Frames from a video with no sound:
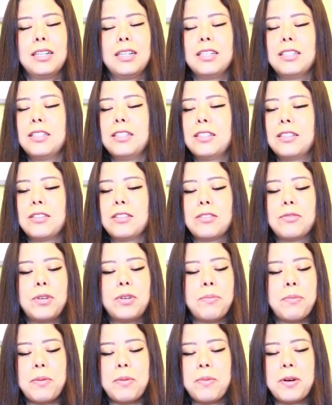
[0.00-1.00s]
I
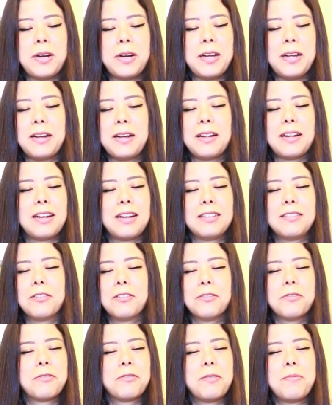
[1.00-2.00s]
remember, I
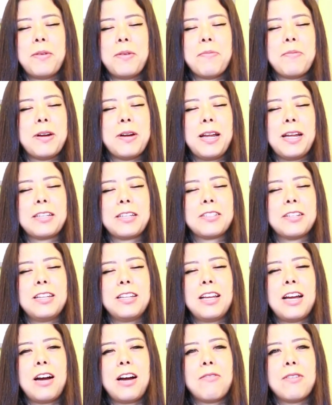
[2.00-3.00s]
don't remember
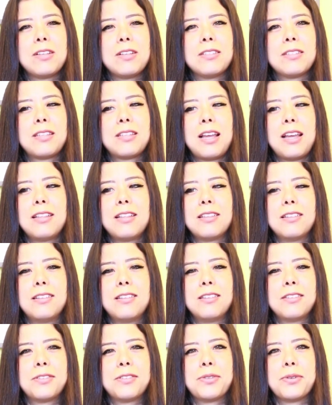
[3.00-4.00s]
actually how I said
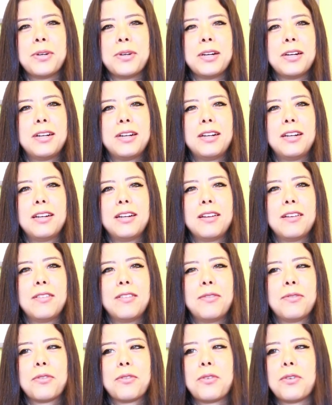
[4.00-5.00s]
this to her.
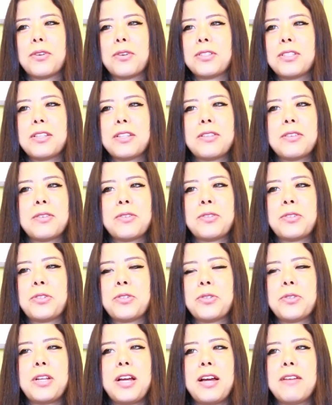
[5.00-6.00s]
Of course, it uh,
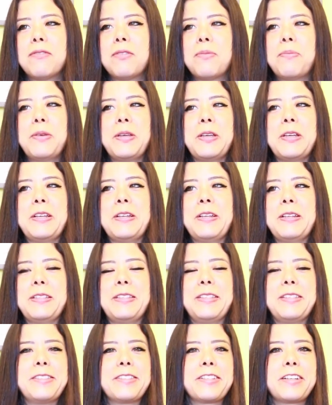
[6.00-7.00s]
should have a
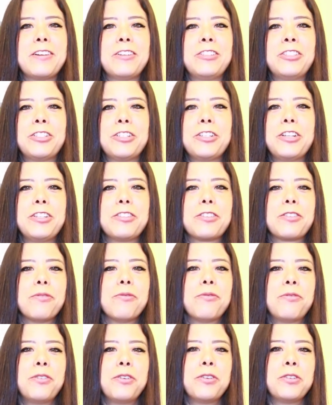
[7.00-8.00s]
big discussion and
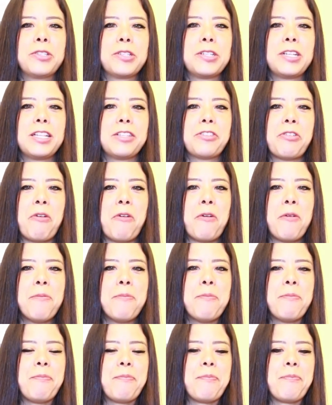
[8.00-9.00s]
confusion at
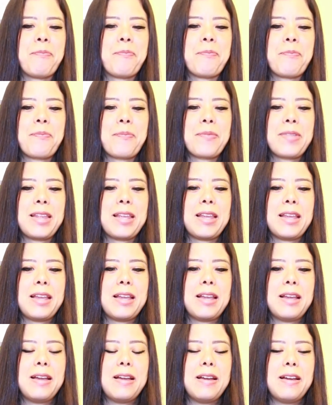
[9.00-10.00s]
home,
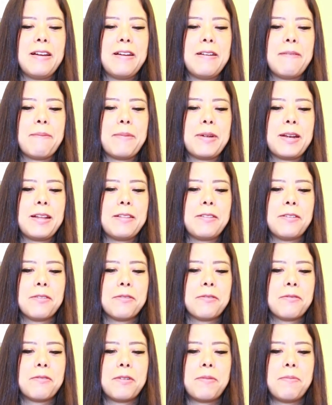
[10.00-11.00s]
but I
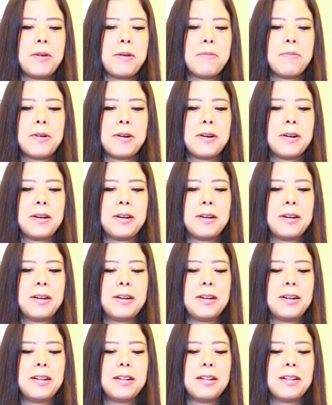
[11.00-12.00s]
don't remember
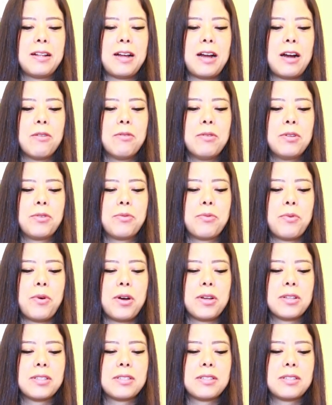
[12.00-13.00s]
how it
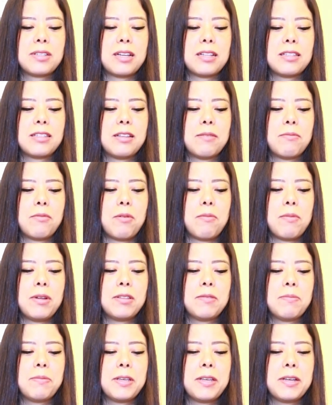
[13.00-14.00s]
was at the
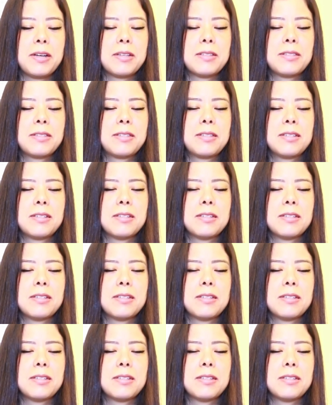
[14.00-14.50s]
moment because.